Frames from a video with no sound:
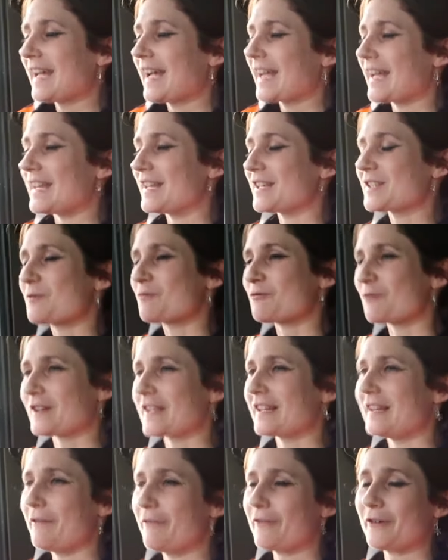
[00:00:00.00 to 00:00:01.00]
And it's
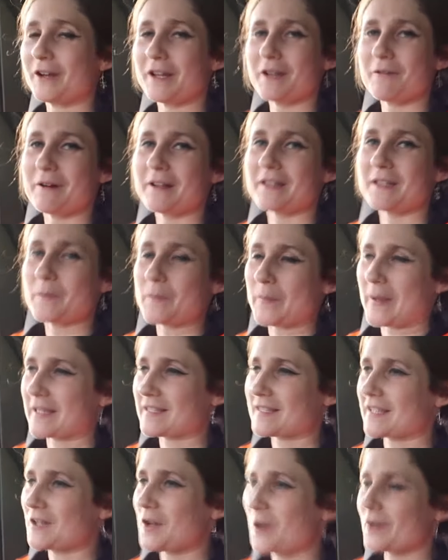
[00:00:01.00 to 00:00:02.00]
really funny when you're
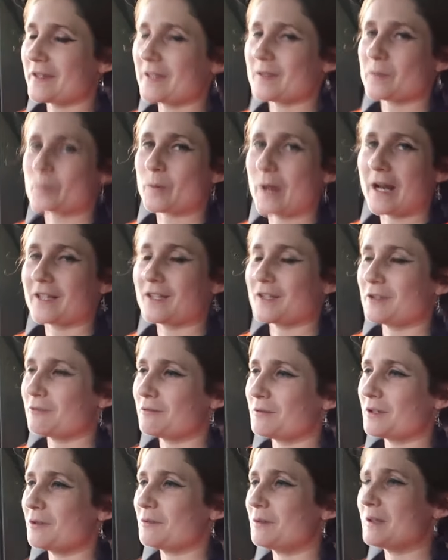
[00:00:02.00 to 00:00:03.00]
passing all these brand new
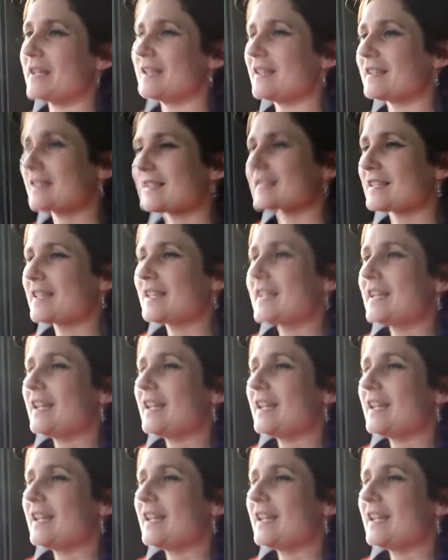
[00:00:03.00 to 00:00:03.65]
units